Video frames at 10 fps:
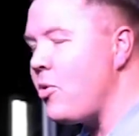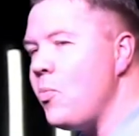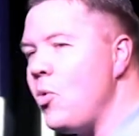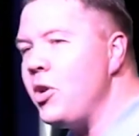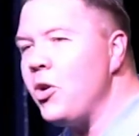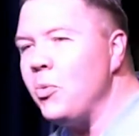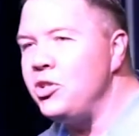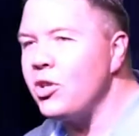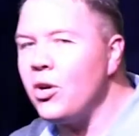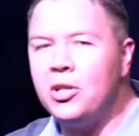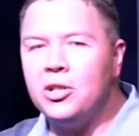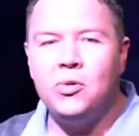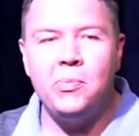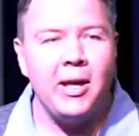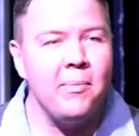out up in the morning, we showed
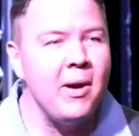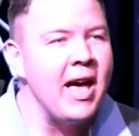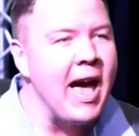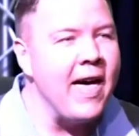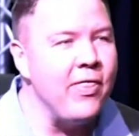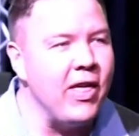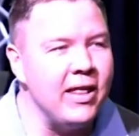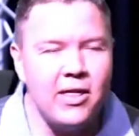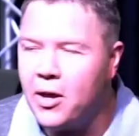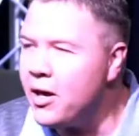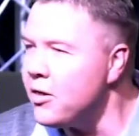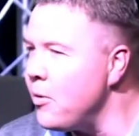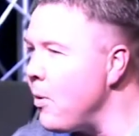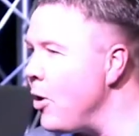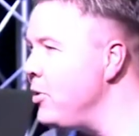it to them, and then
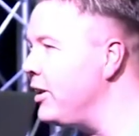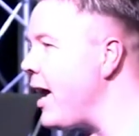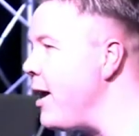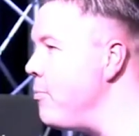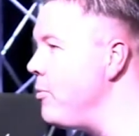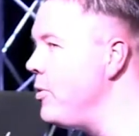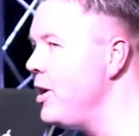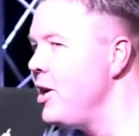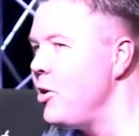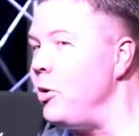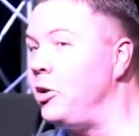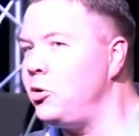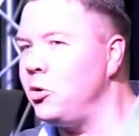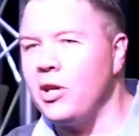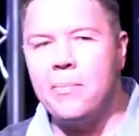the moment came. We
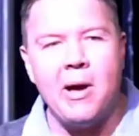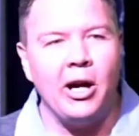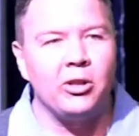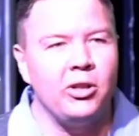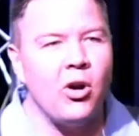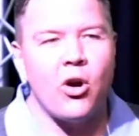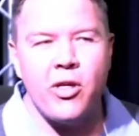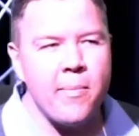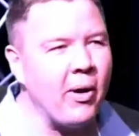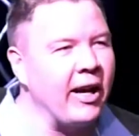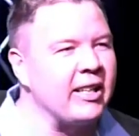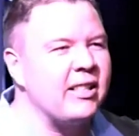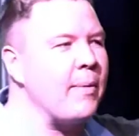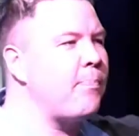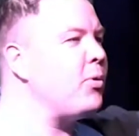took them out on their
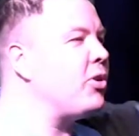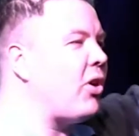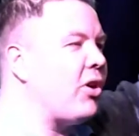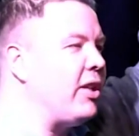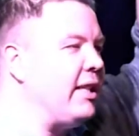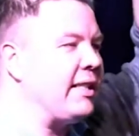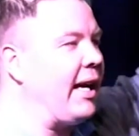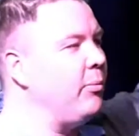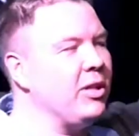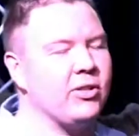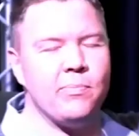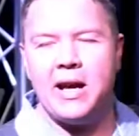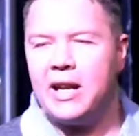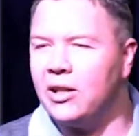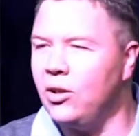bikes. They put on these
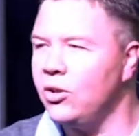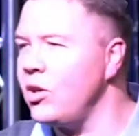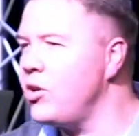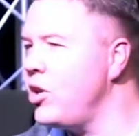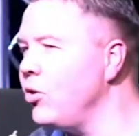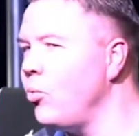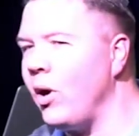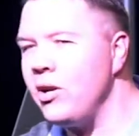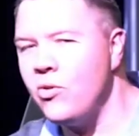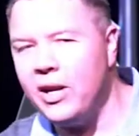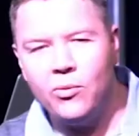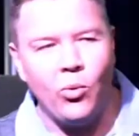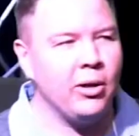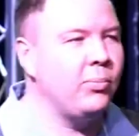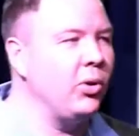helmets. Man, it looks so cute. One
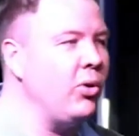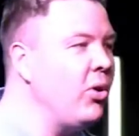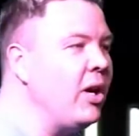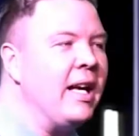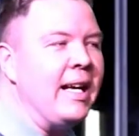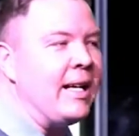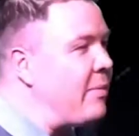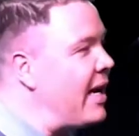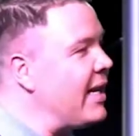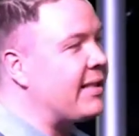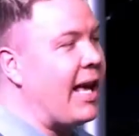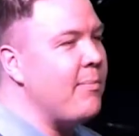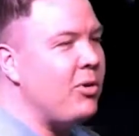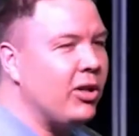red, one blue. Man, it's an